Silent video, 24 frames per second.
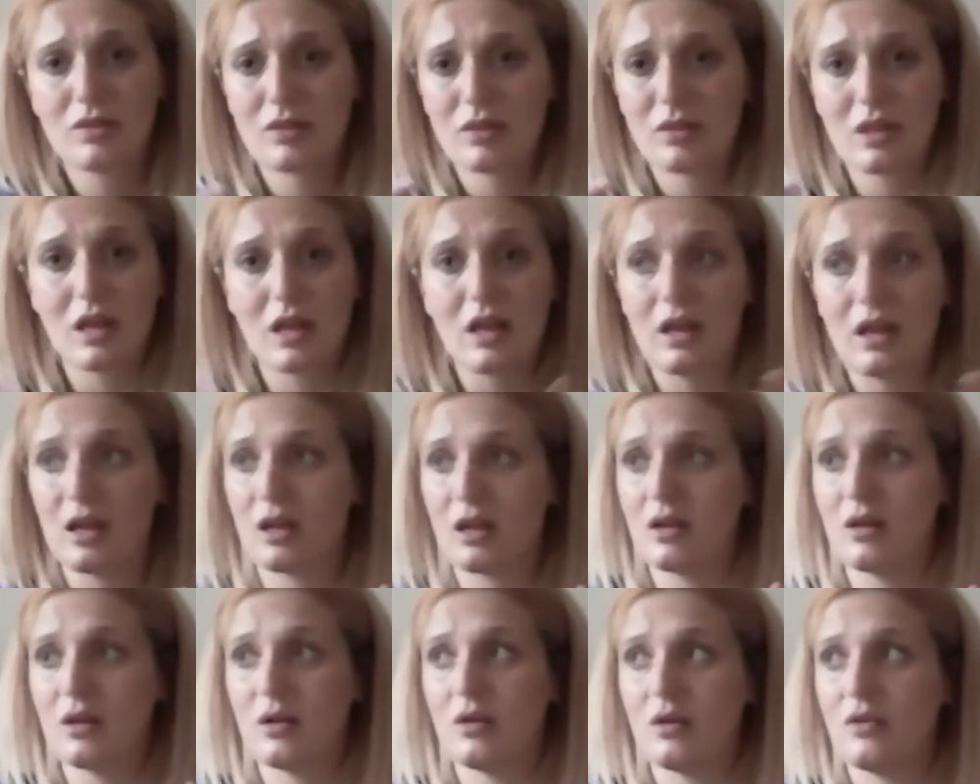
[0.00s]

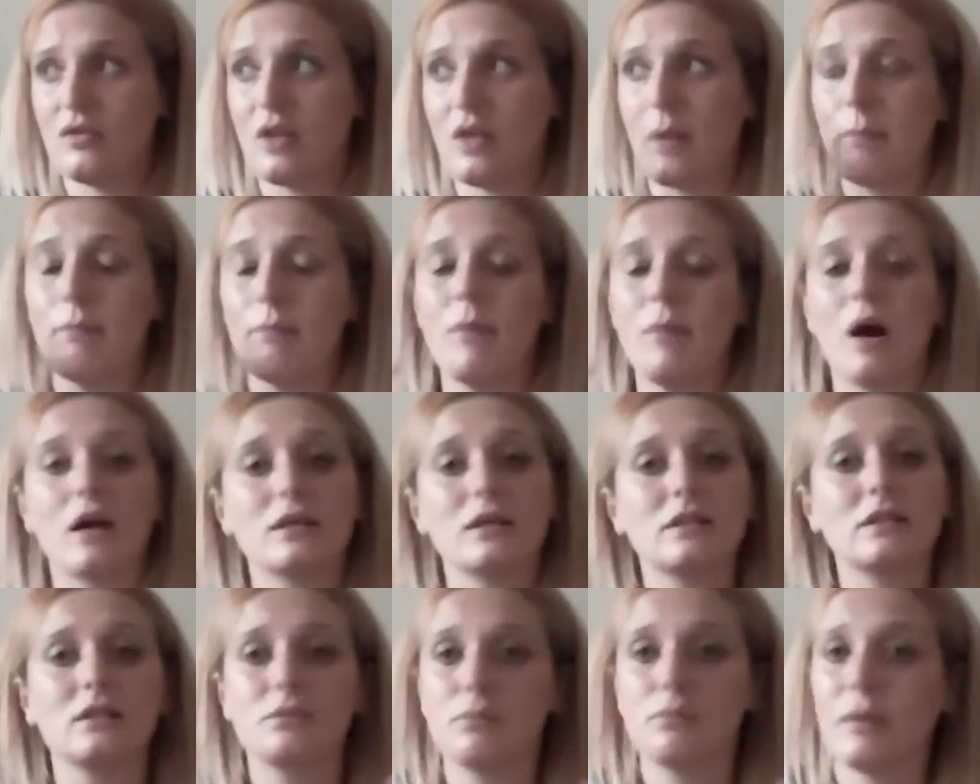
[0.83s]
their
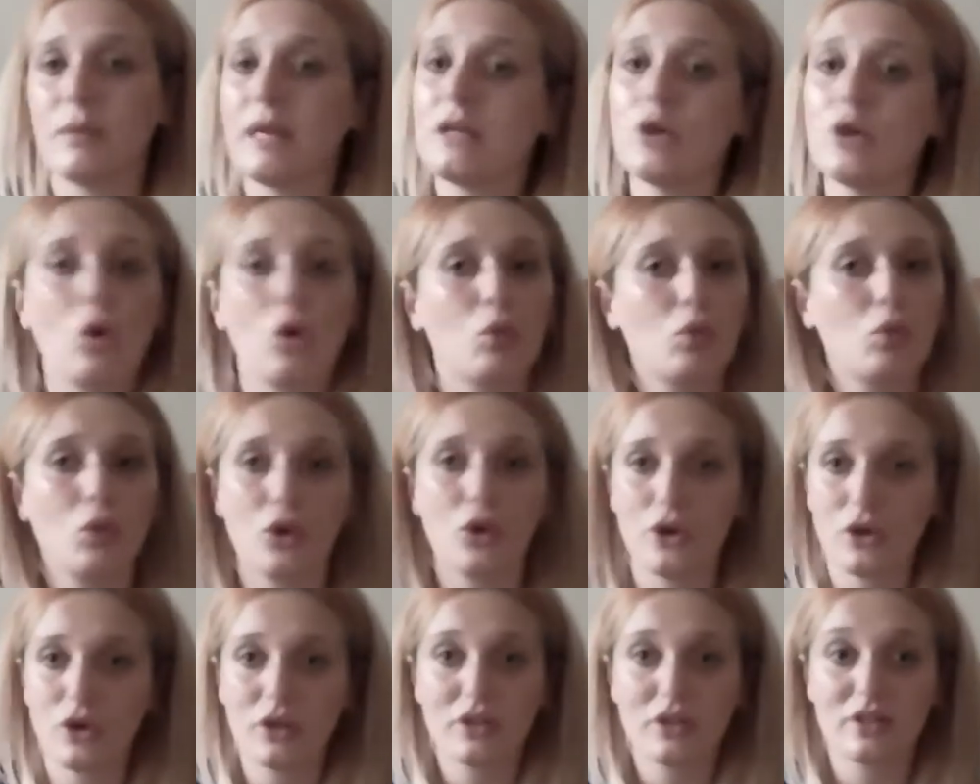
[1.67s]
mind may not
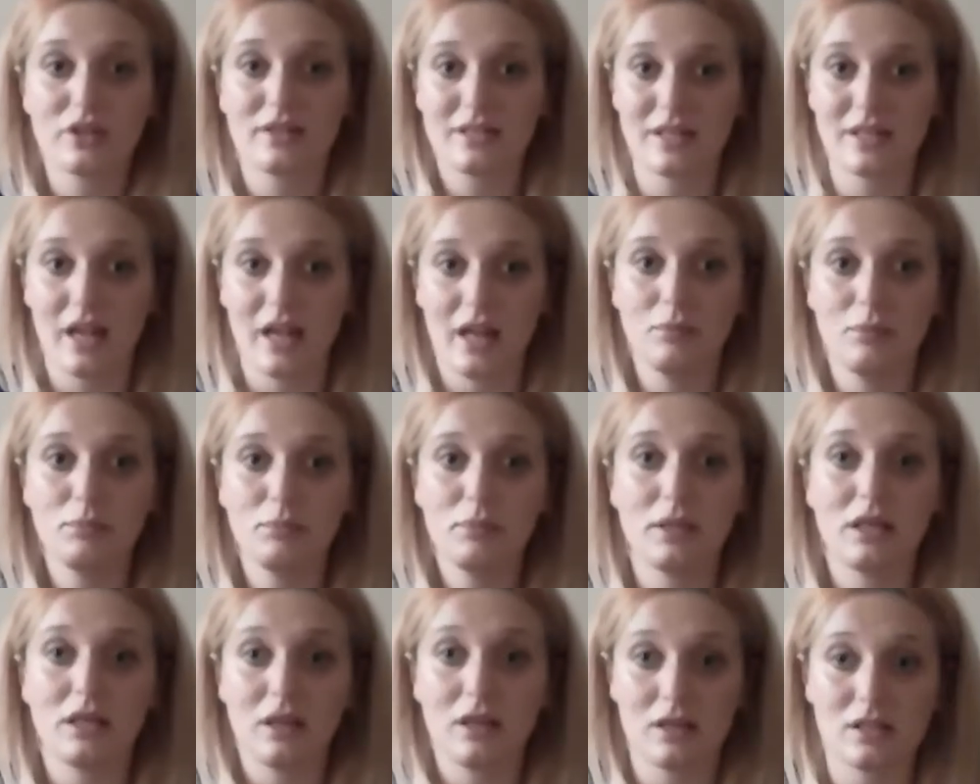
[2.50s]
work the same
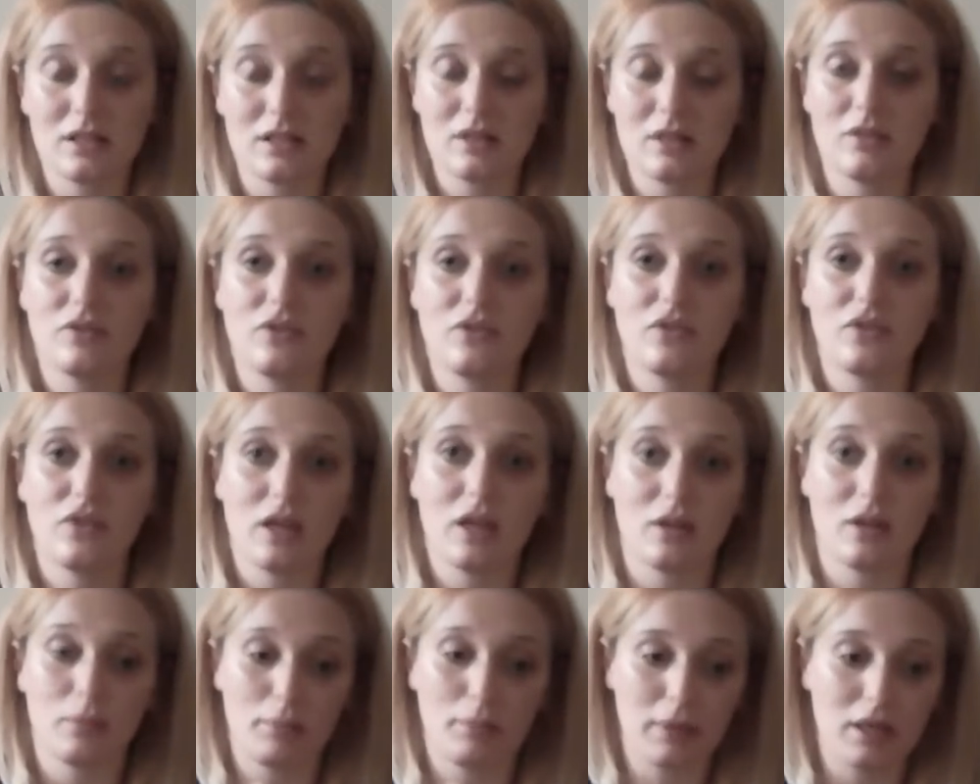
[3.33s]
because of
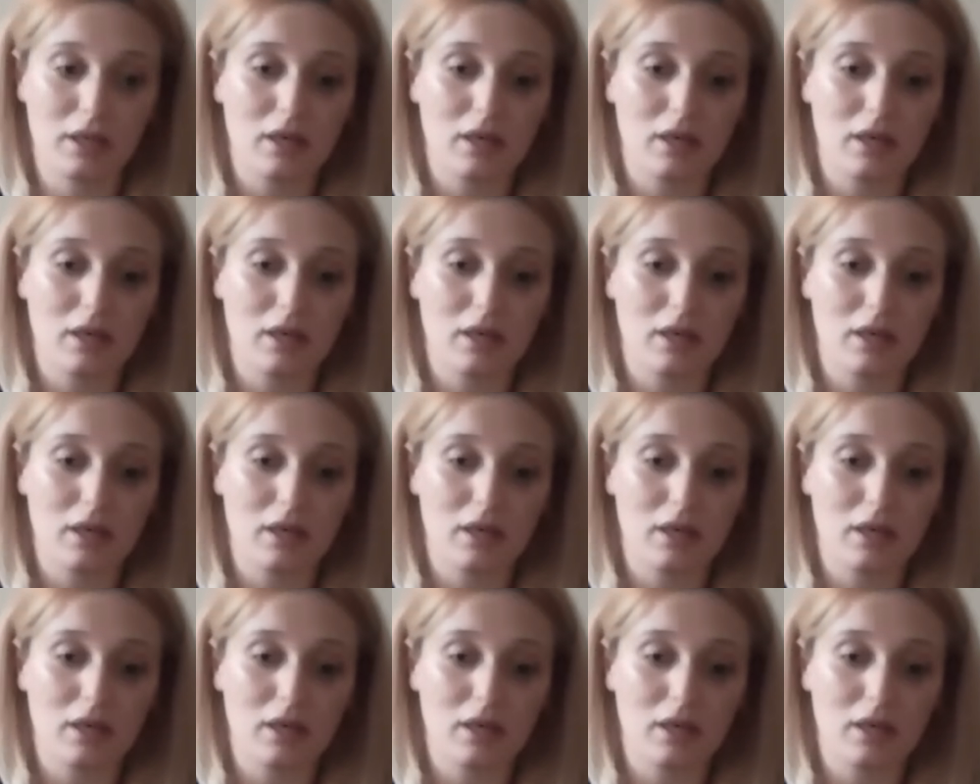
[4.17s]
the